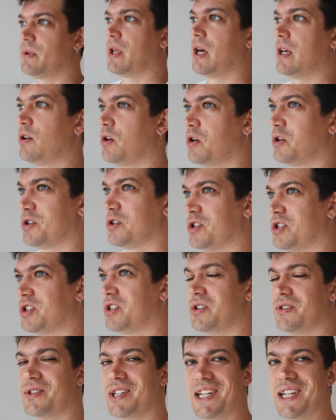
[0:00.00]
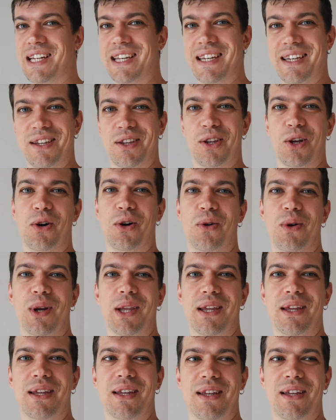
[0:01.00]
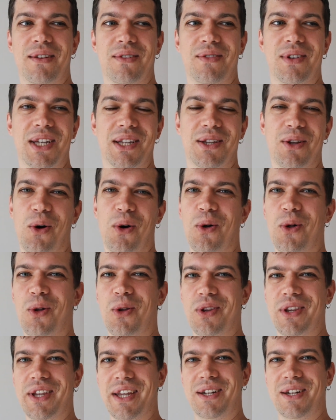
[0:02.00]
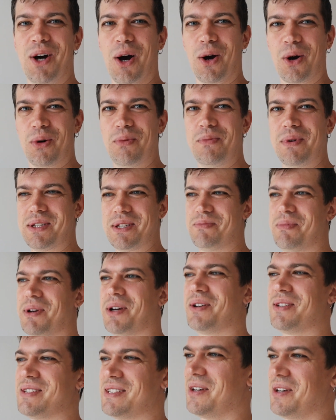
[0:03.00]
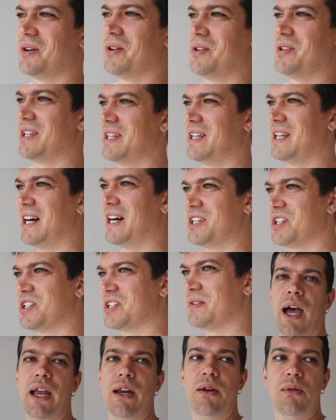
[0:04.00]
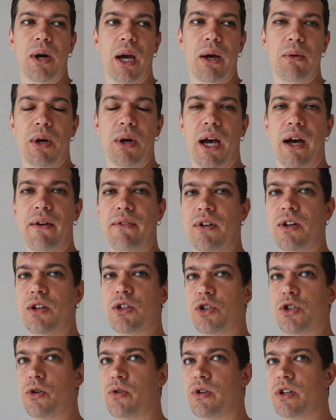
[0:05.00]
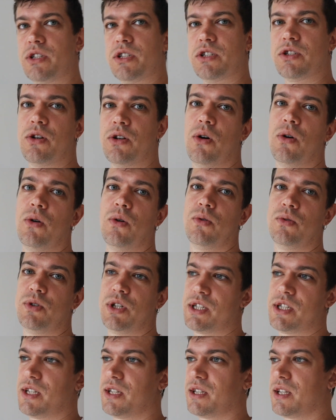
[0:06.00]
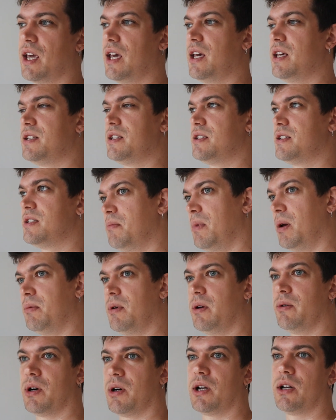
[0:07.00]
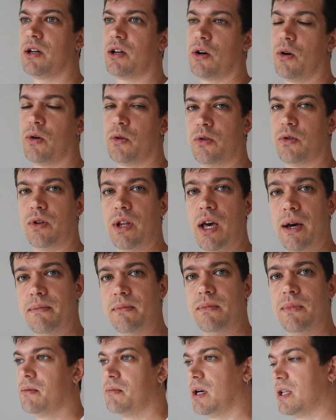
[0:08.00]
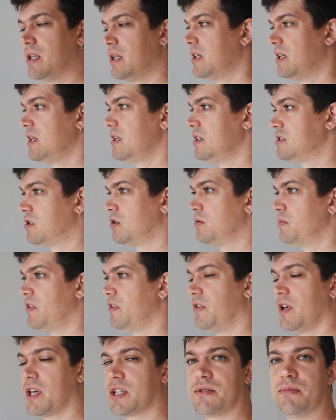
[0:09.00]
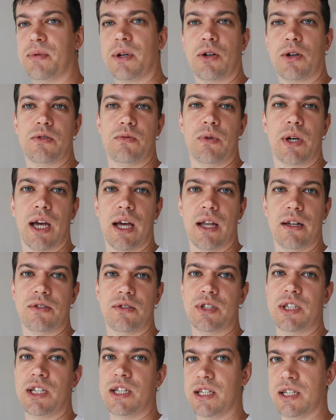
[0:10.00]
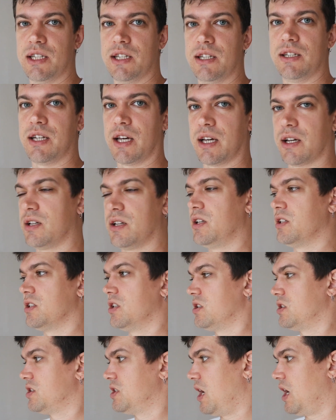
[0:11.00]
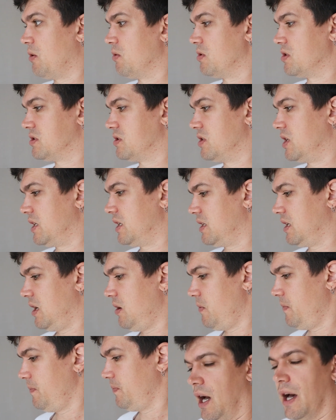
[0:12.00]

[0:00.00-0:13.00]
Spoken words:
I don't really thoroughly read all the documents because they're all in Dutch. Anyway, we have an insurance, so just in case, maybe we're gonna go to them, but it needs to be fixed because we can't really take any showers right now.